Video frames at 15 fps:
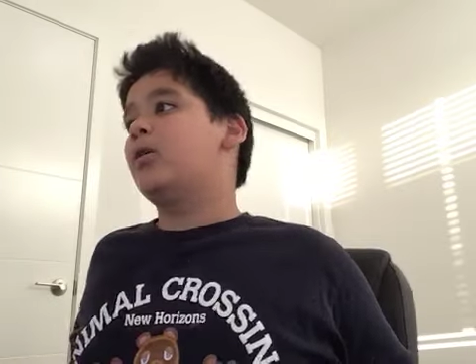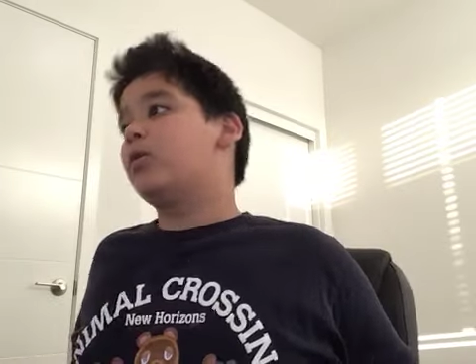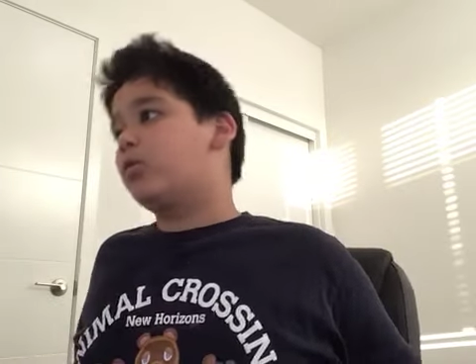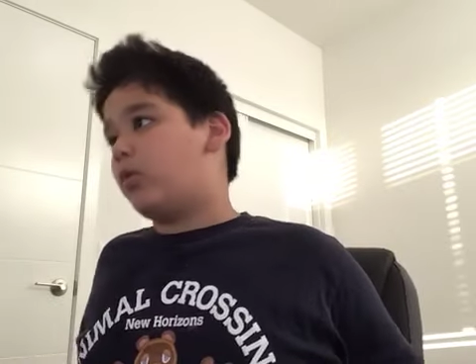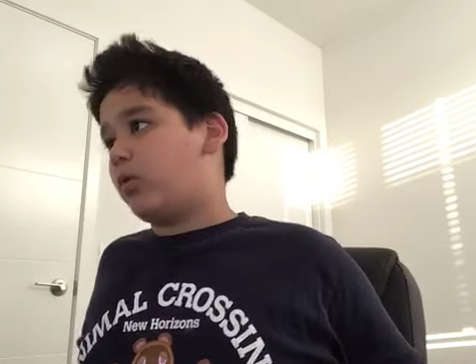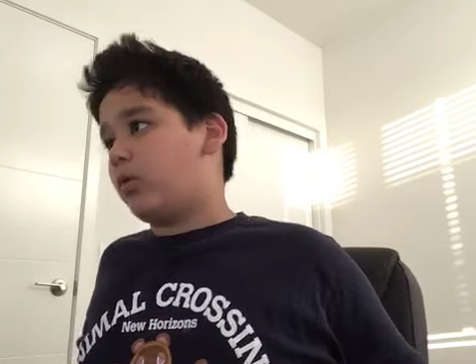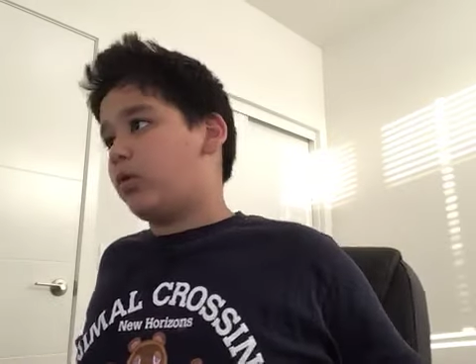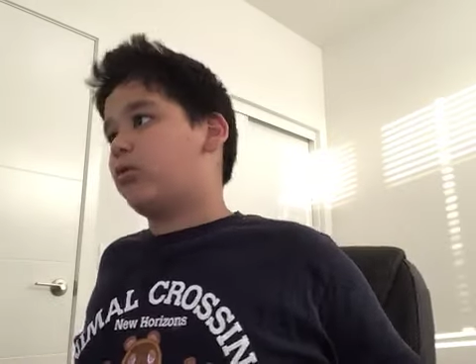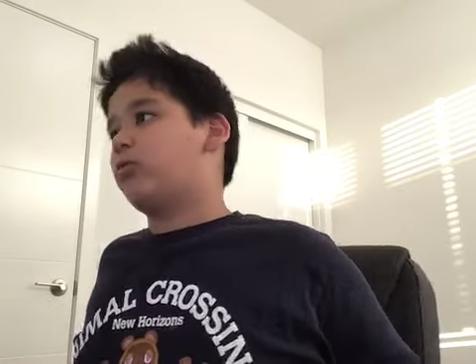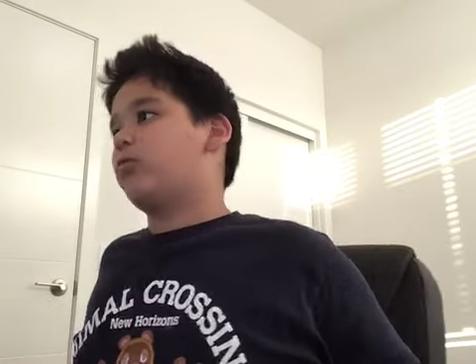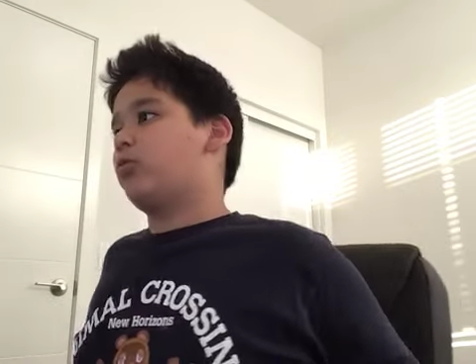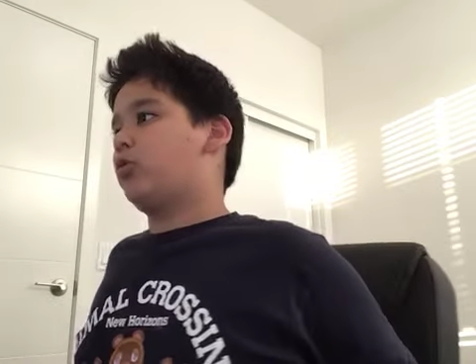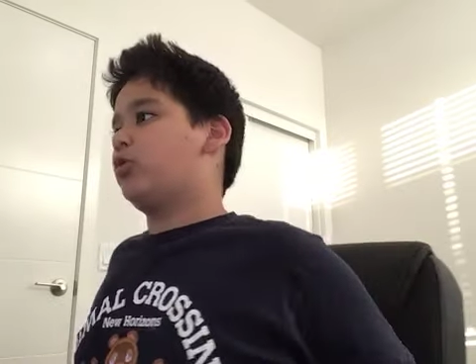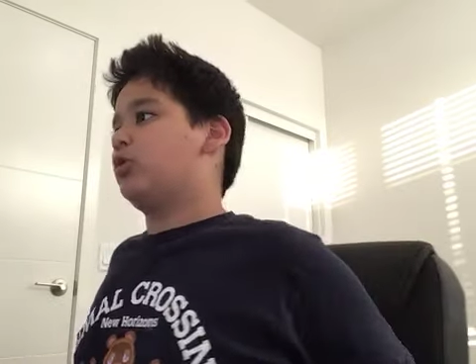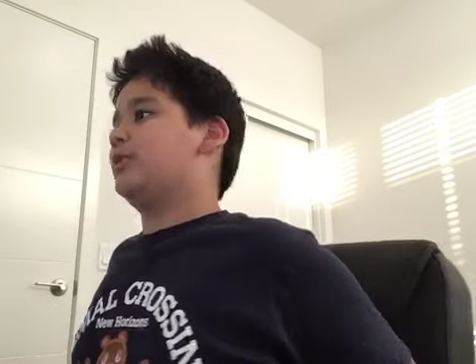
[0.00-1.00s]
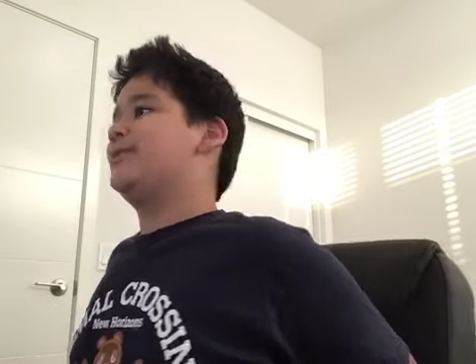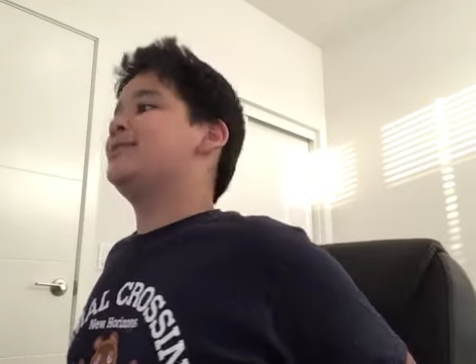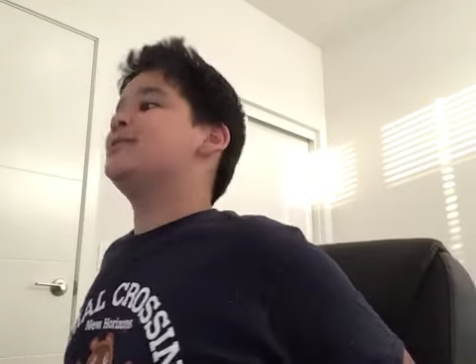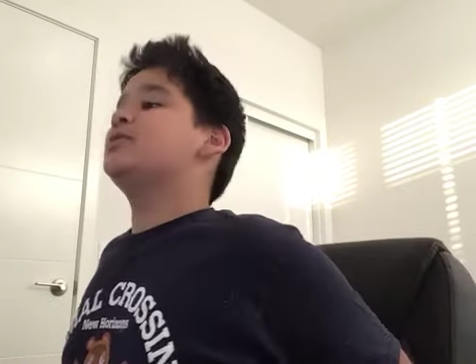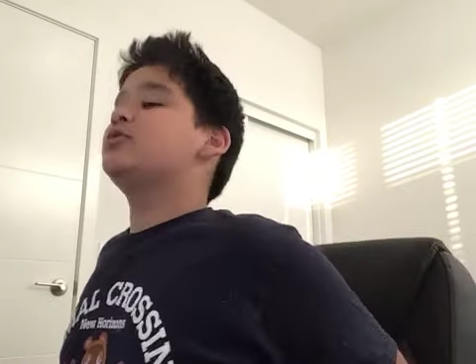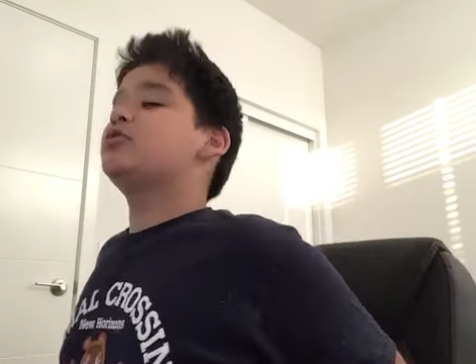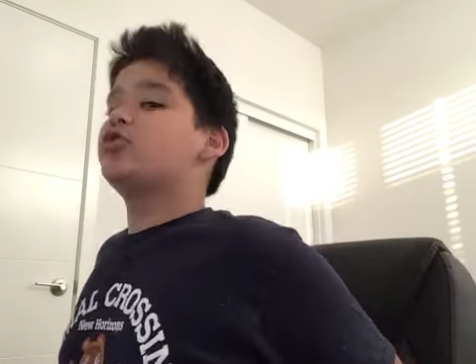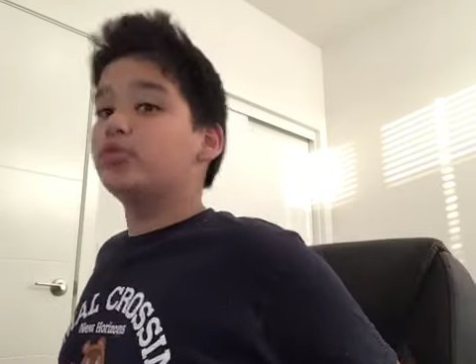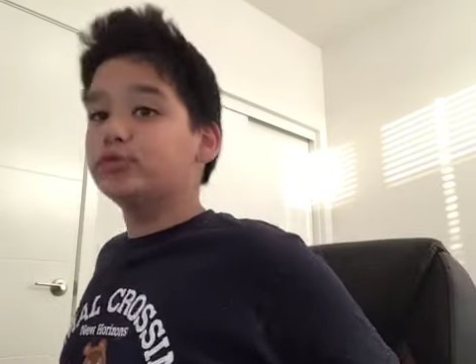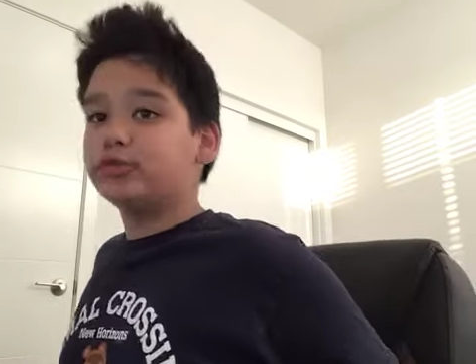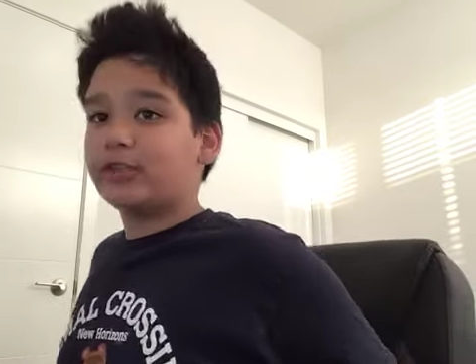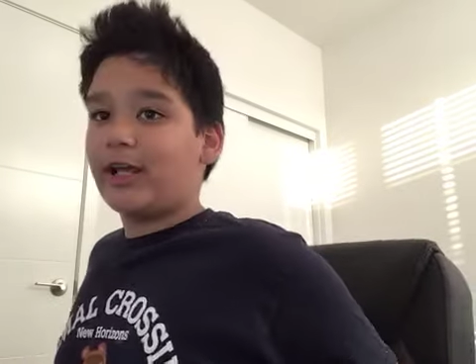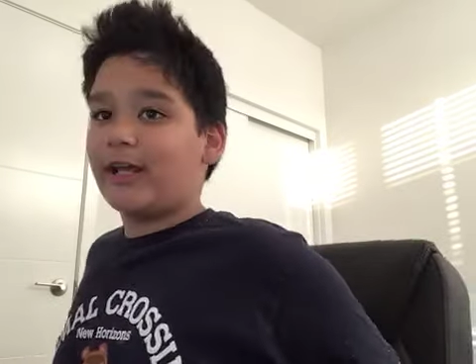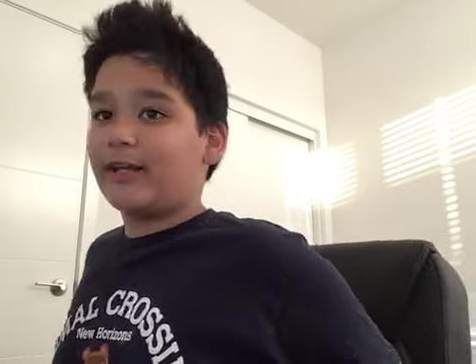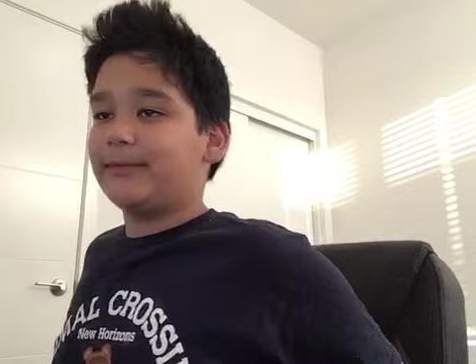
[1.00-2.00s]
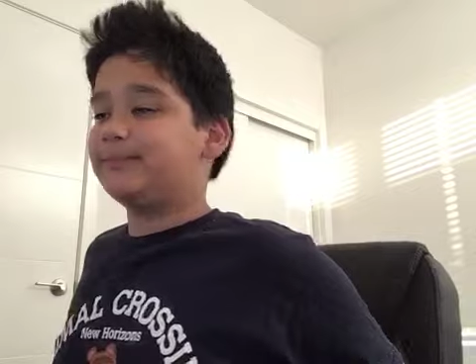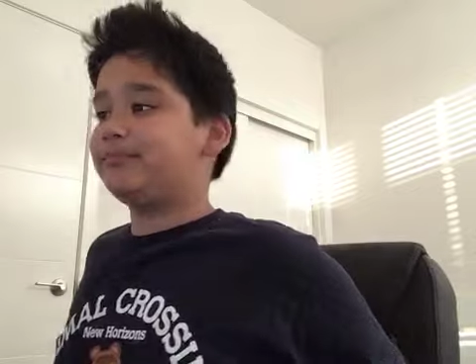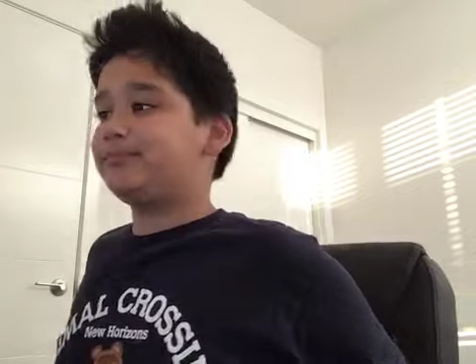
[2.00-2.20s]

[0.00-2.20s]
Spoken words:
court ruling Tuesday.